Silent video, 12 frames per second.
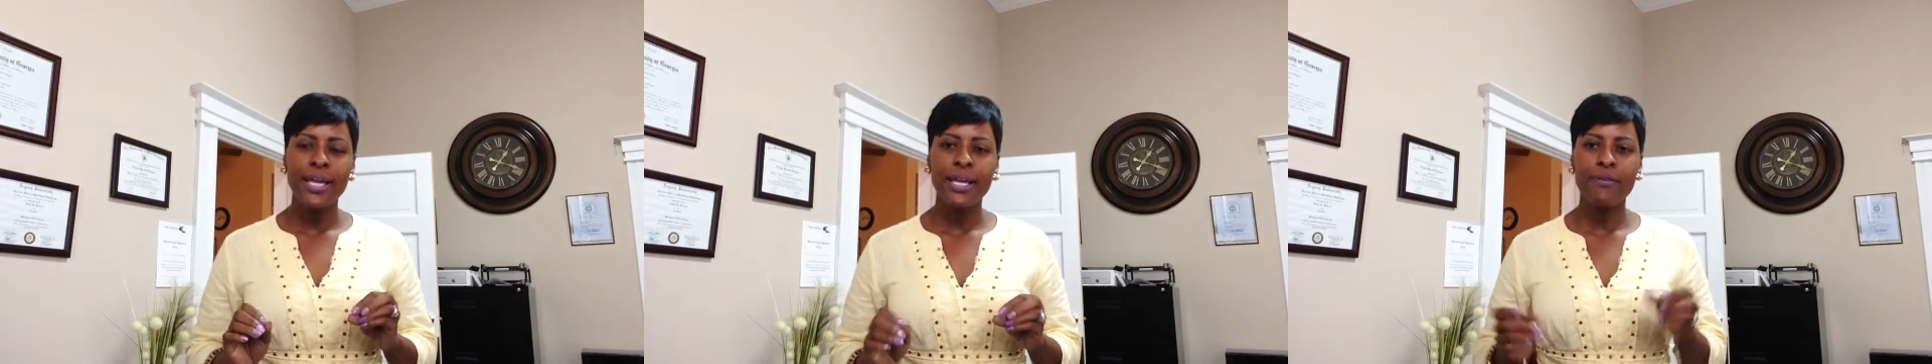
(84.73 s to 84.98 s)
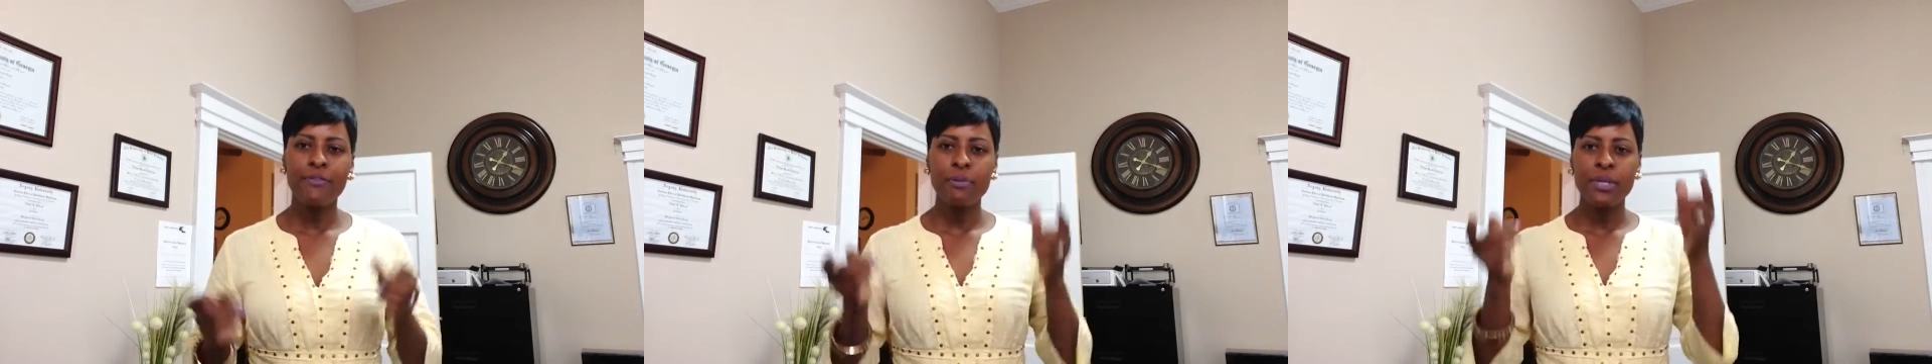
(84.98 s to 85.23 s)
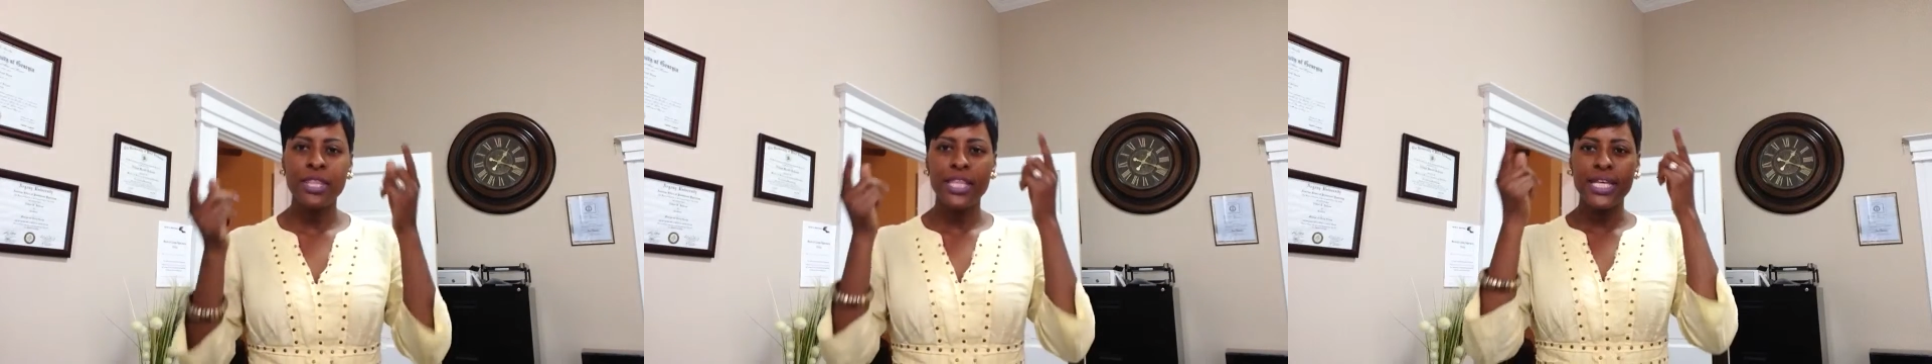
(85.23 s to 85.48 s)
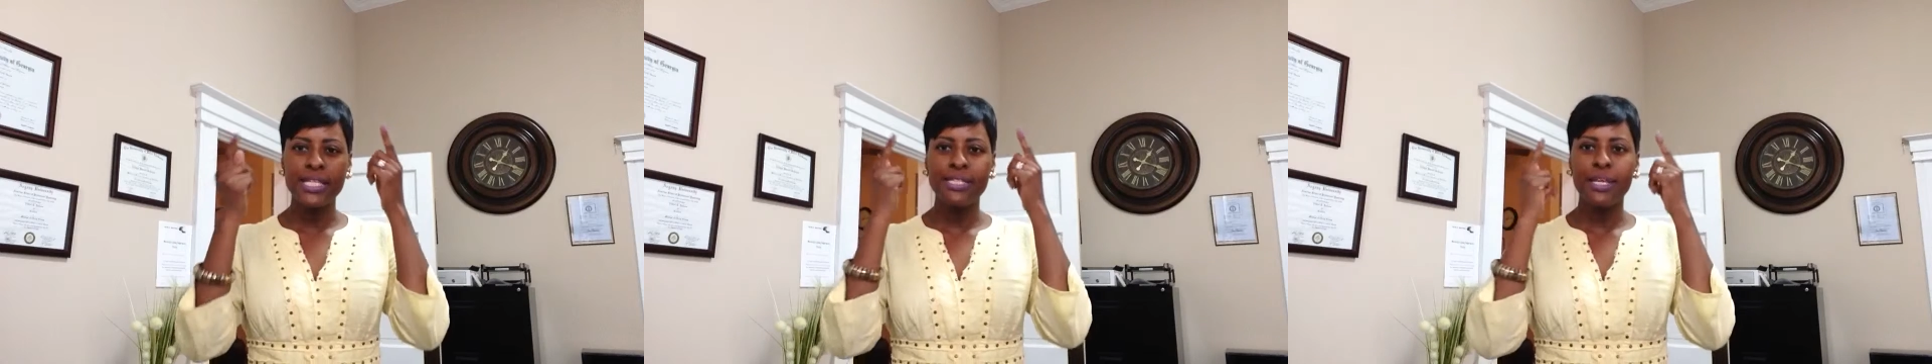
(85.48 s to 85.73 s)
come from the
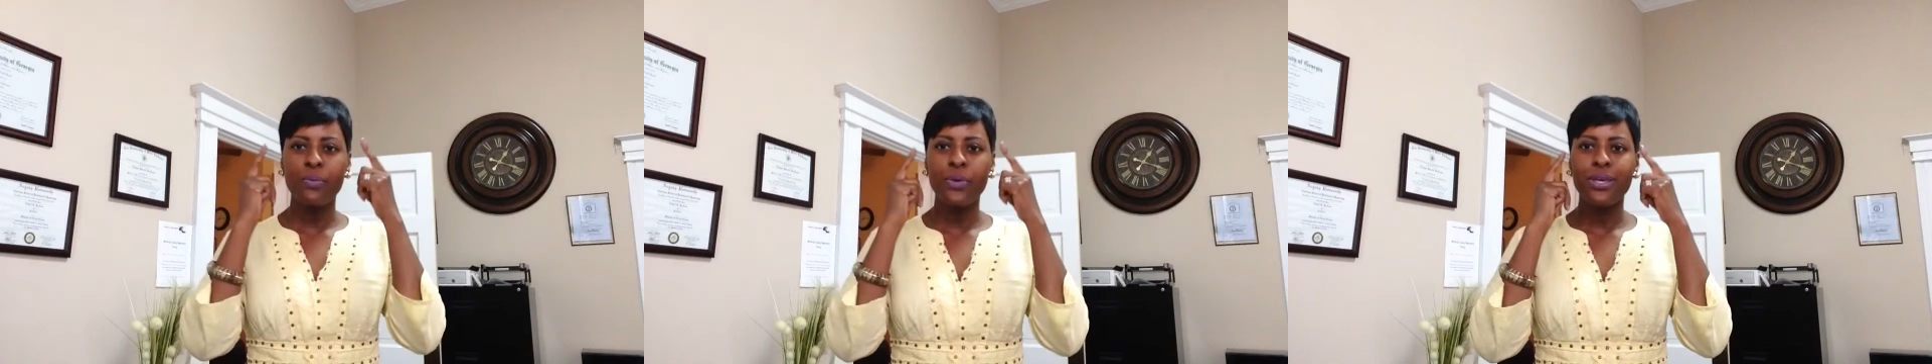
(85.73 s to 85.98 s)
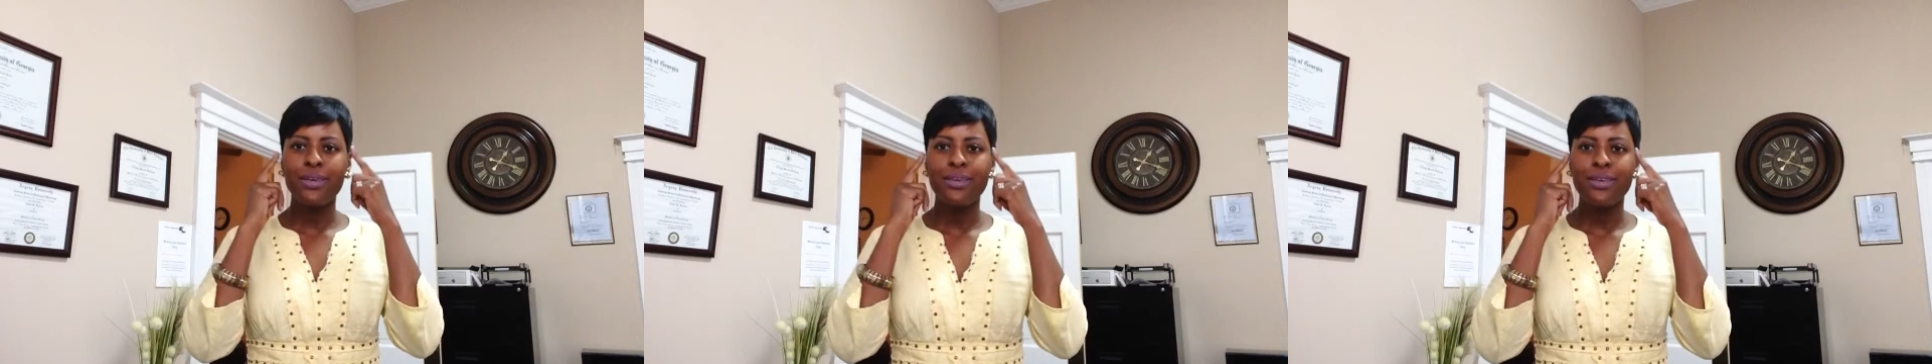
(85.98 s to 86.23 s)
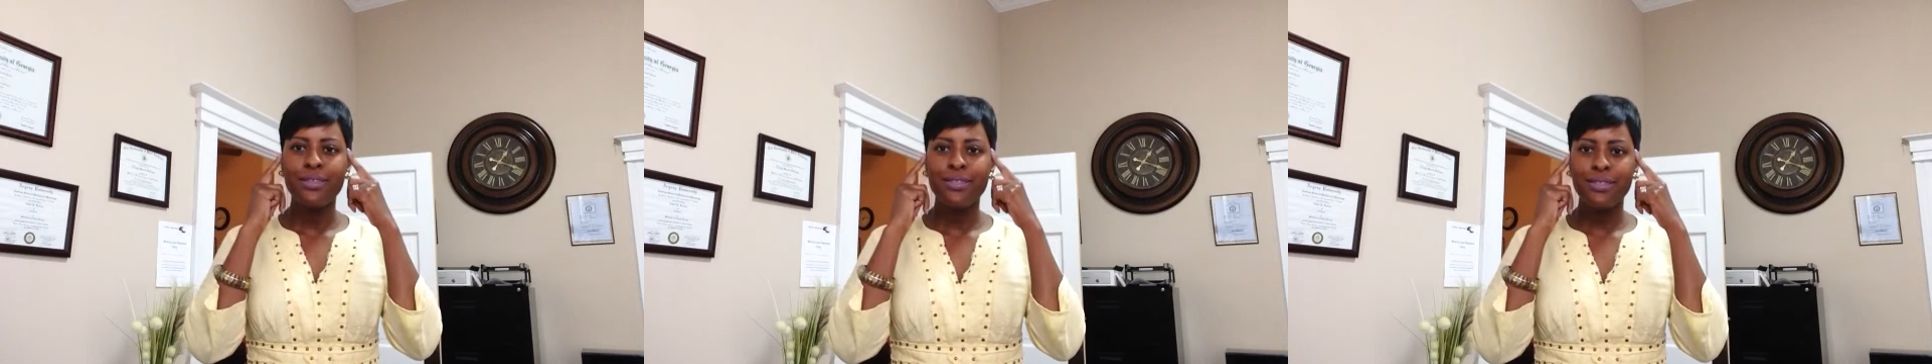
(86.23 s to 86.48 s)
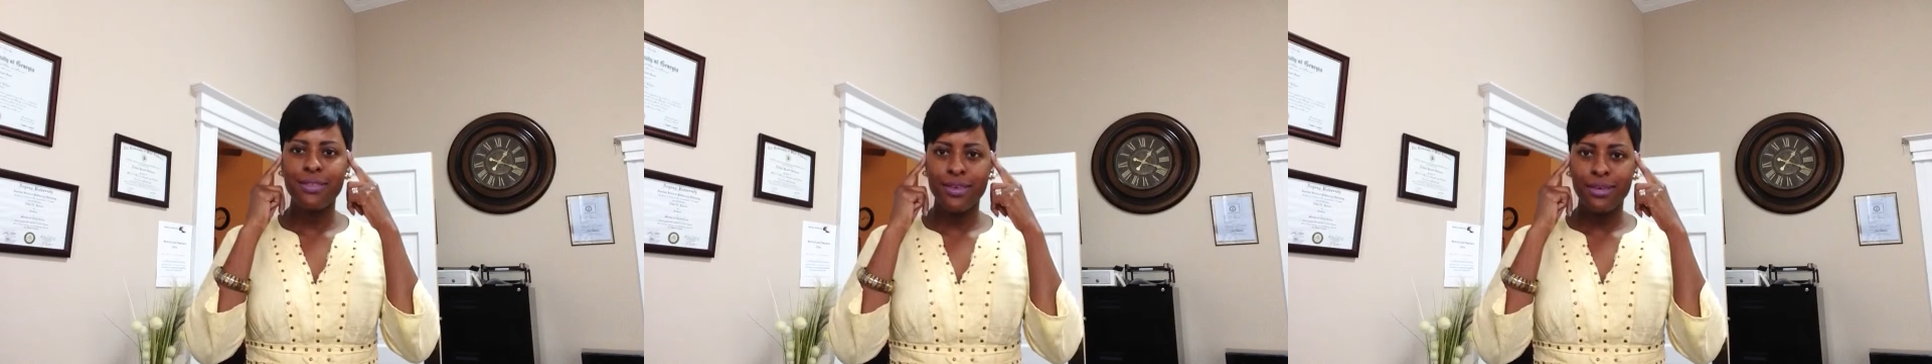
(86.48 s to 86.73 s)
things that we
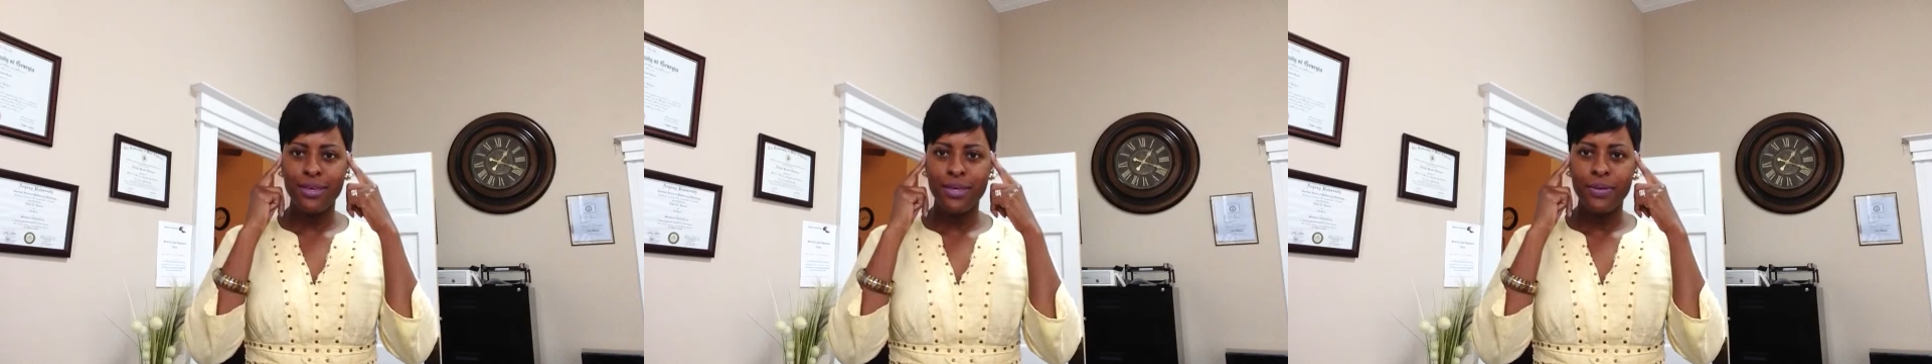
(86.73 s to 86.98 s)
think.